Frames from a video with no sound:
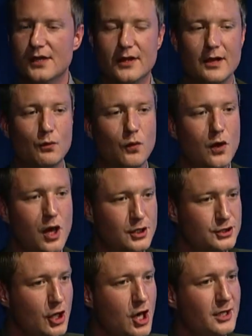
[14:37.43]
They are
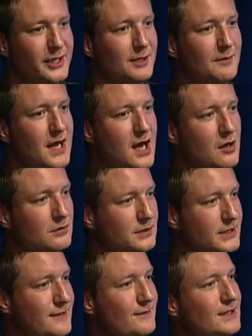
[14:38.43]
talking about
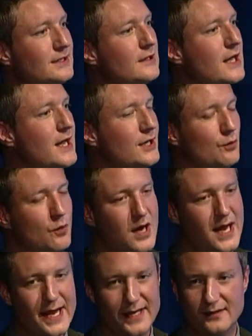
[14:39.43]
giving the land
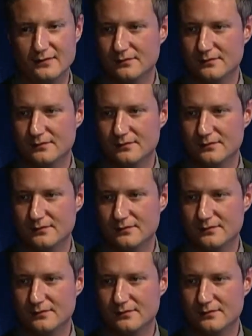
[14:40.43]
away.